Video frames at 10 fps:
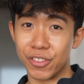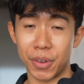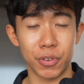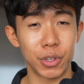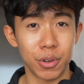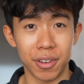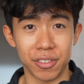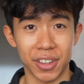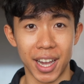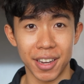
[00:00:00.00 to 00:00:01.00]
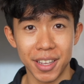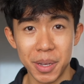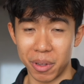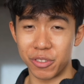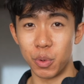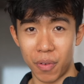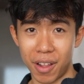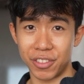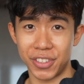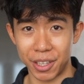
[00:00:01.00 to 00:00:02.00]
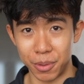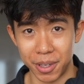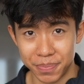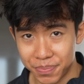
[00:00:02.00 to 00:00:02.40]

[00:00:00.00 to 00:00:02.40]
is up for you to decide. Let's move on to the second one.